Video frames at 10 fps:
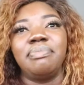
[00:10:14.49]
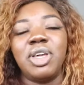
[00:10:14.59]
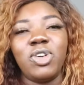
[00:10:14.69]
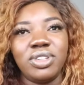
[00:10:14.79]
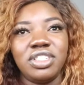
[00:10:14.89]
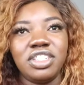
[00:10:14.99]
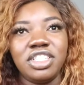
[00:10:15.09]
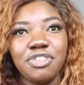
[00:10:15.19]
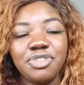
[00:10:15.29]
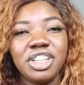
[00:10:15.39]
because
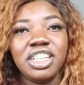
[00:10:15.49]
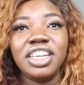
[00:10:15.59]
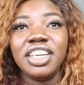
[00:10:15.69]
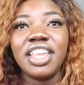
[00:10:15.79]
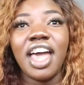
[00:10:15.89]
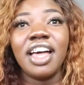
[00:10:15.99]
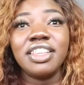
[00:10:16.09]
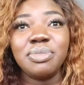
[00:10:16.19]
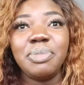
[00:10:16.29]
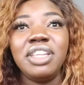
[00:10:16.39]
definitely there
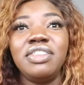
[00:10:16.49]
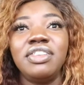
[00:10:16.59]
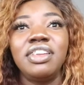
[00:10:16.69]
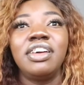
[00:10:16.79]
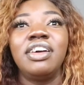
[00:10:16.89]
has been,